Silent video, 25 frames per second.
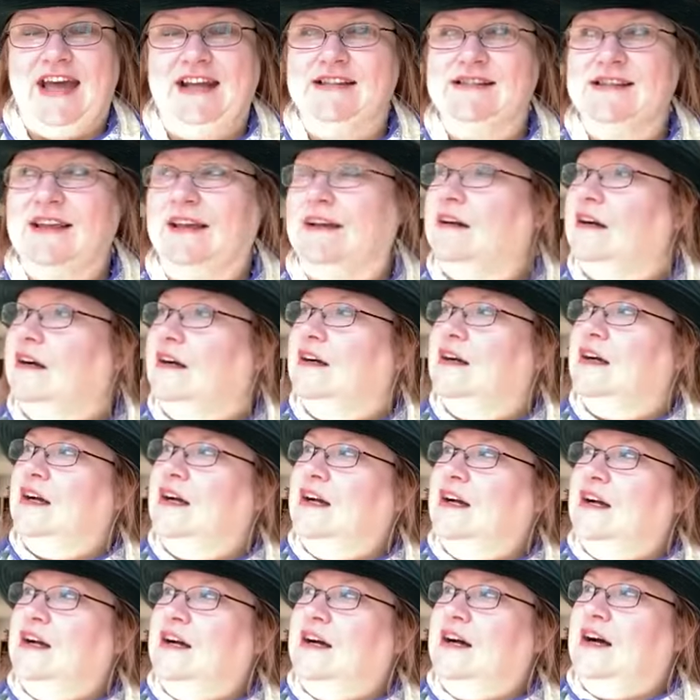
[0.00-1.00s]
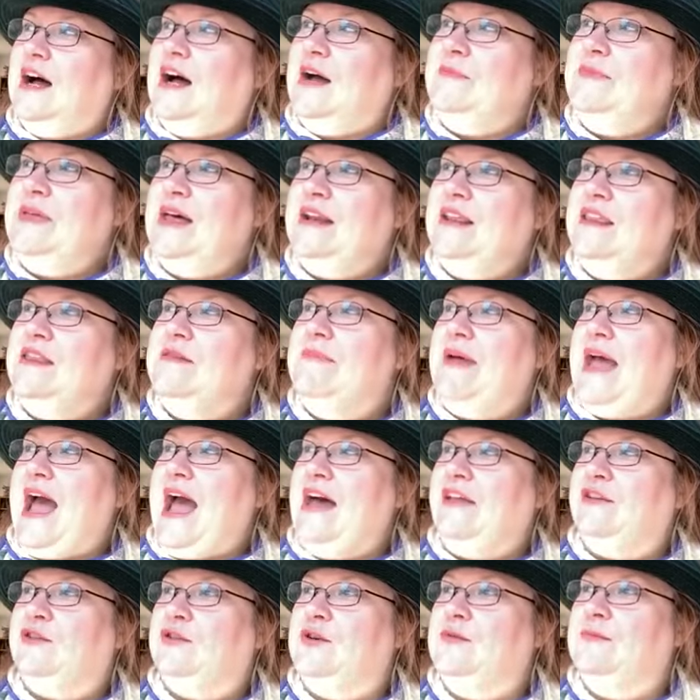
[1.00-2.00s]
It's like, oh, I'm not in the
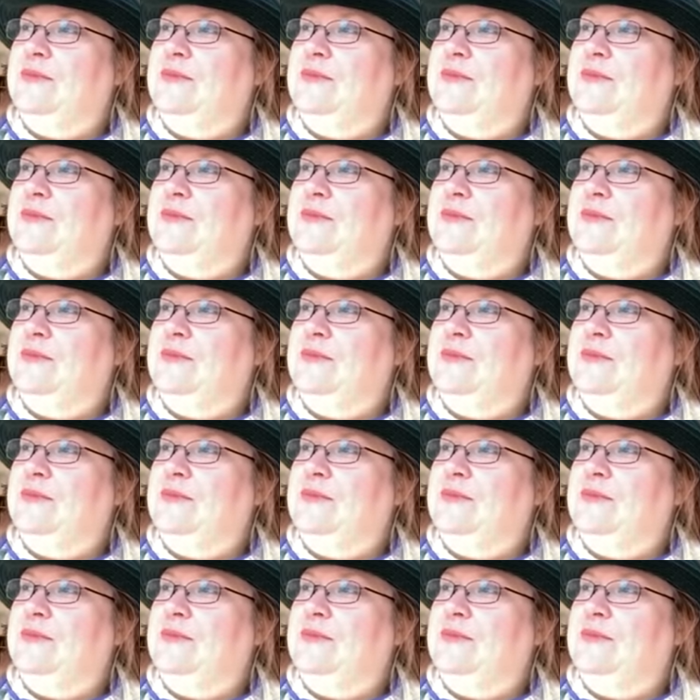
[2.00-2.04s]
bathroom,